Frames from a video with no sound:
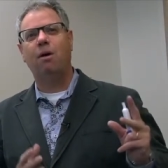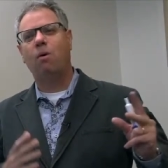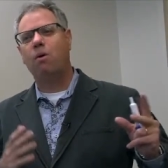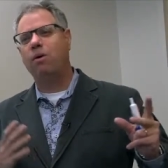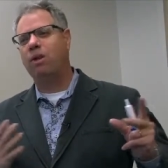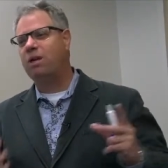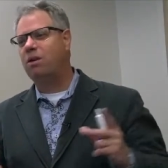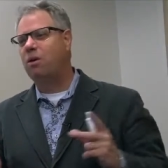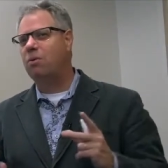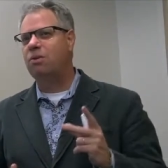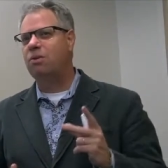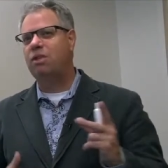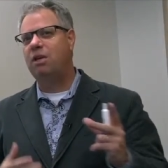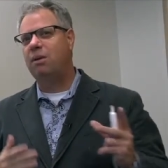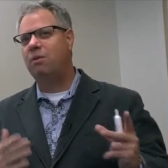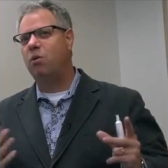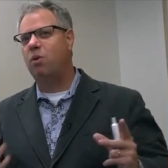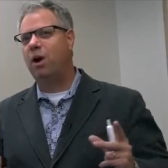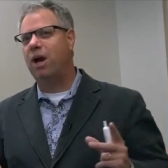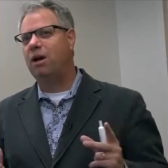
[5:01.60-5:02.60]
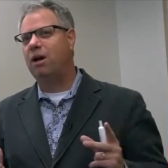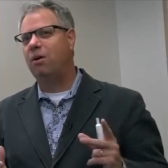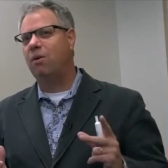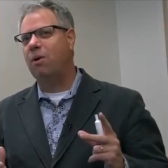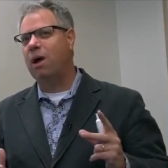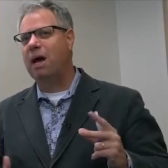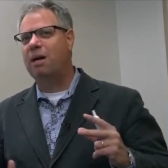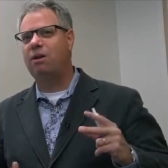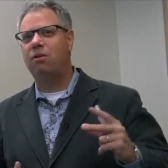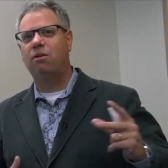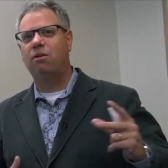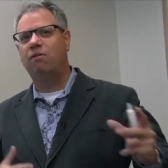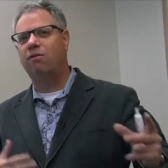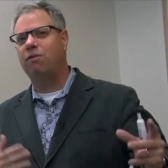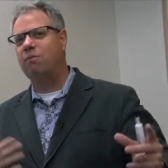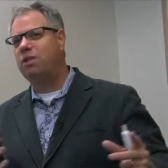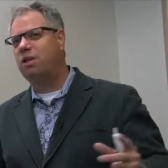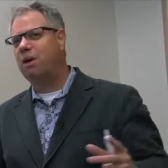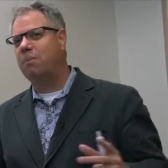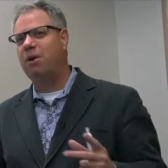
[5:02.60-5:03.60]
or they don't seem quite correct, or they're
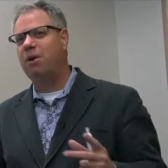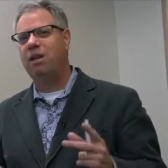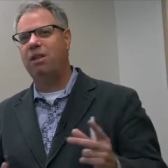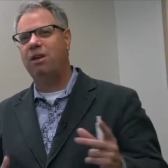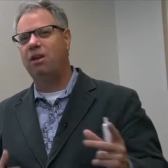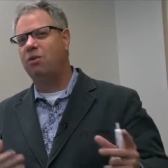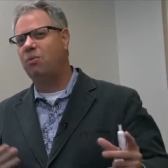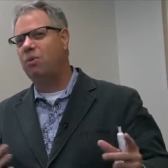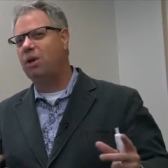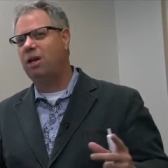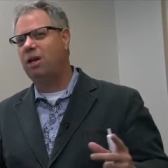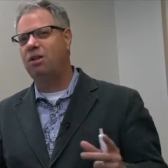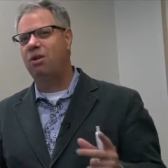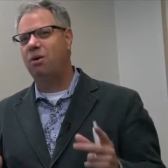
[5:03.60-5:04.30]
from somebody that you really